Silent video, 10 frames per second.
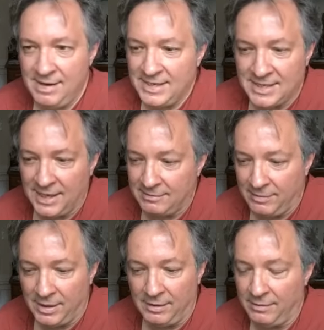it's like,
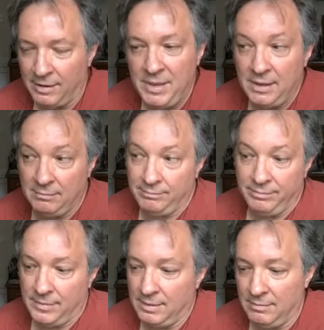well, I mean,
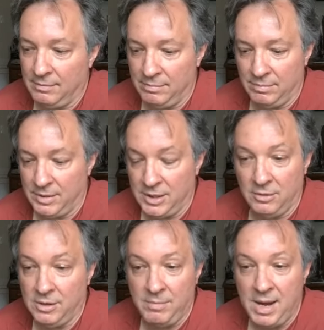
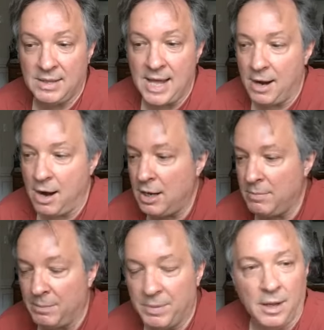you can make that
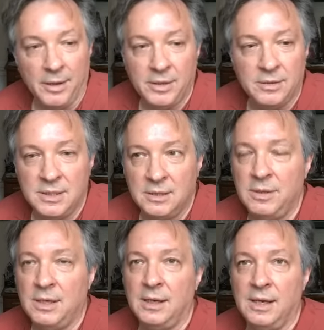argument, but all you're
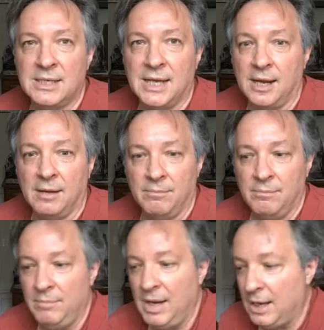doing is like
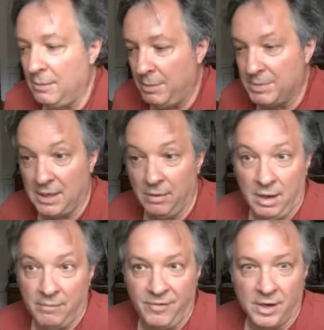making people say,
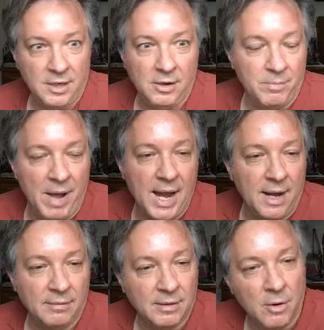okay, fuck you,
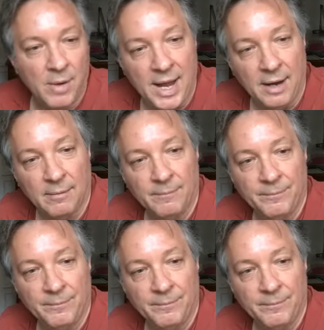bye, go away.